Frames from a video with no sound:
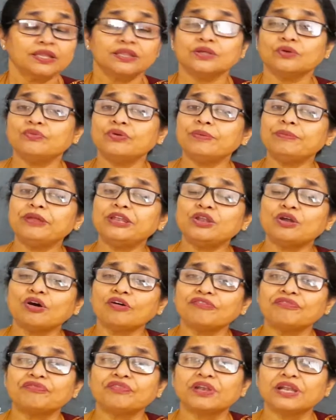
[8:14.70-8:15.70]
The women
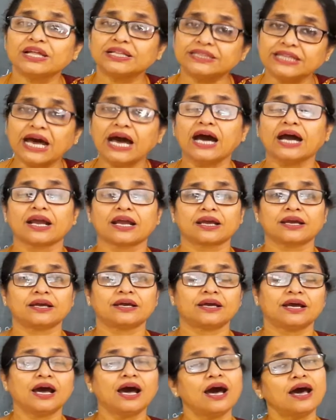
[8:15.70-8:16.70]
of Ladakh
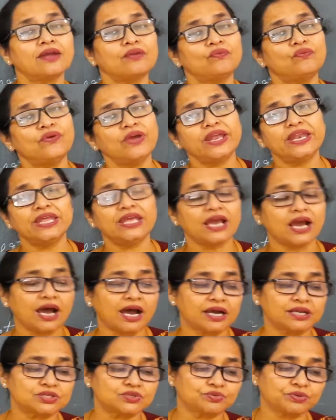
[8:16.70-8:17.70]
are very
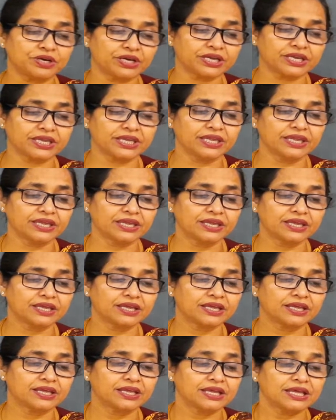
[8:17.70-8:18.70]
hardworking.
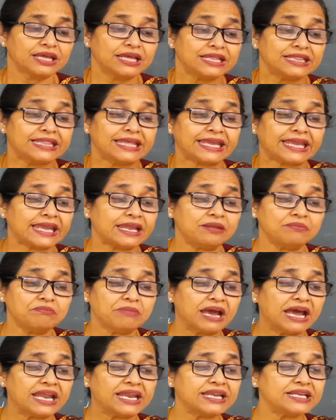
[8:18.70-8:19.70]
They can
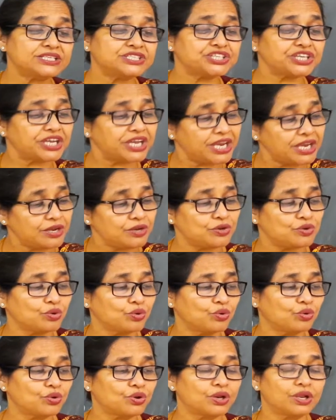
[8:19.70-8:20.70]
manage
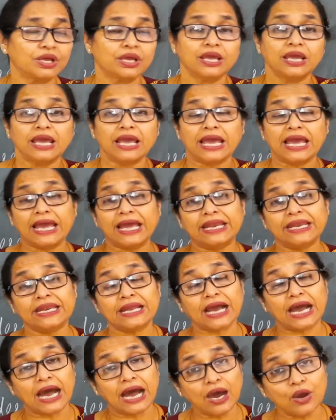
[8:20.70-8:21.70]
indoor and
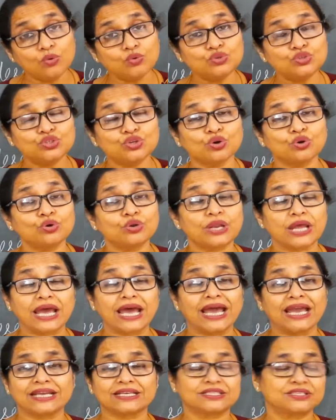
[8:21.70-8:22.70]
outdoor
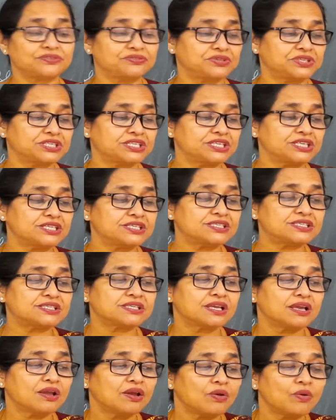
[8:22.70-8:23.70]

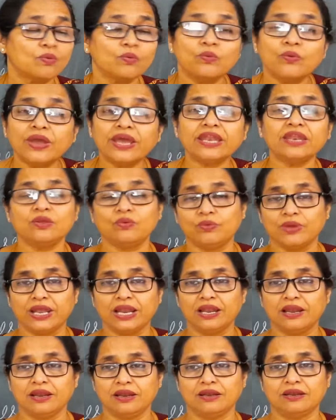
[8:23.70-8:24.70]
activities very well.